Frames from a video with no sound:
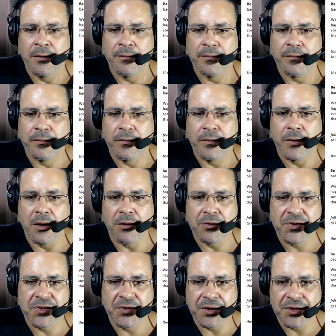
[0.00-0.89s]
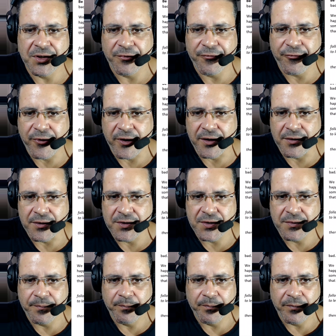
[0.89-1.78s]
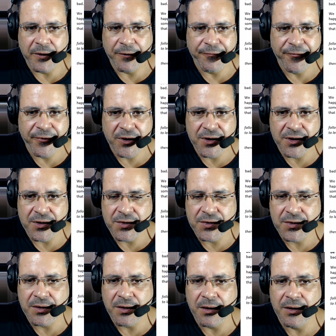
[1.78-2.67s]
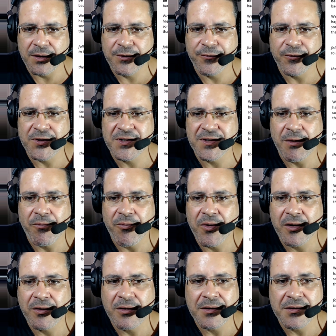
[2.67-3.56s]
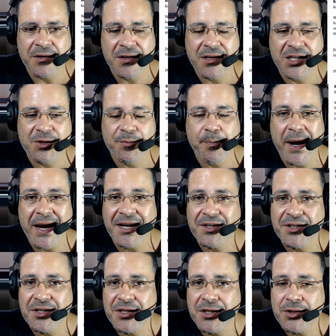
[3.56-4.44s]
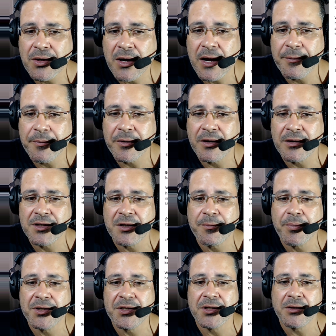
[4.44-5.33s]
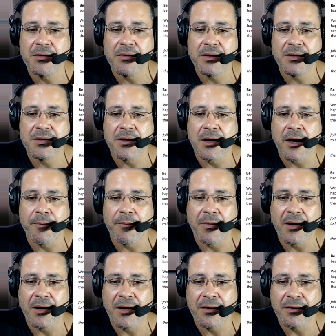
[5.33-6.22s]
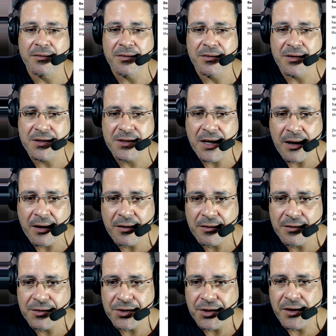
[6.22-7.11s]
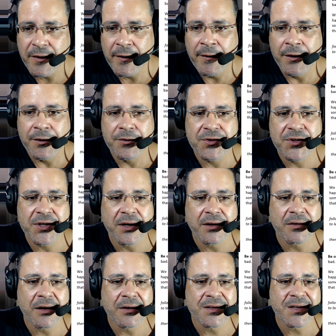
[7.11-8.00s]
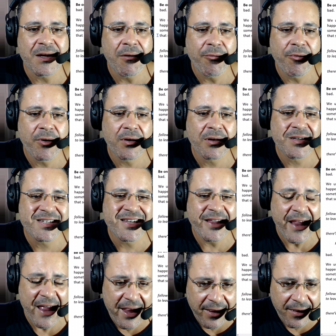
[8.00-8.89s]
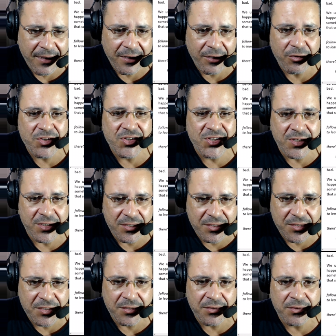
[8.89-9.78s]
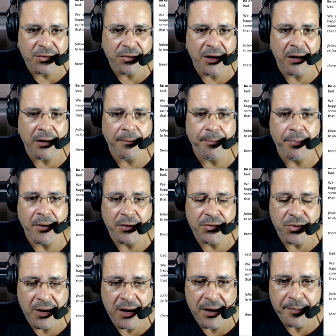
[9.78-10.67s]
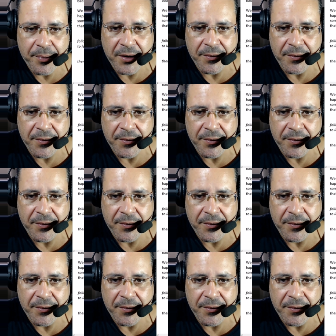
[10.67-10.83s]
Note the difference. The first is for something that is expected to happen at a particular time, and the second to say that something is likely or certain to happen.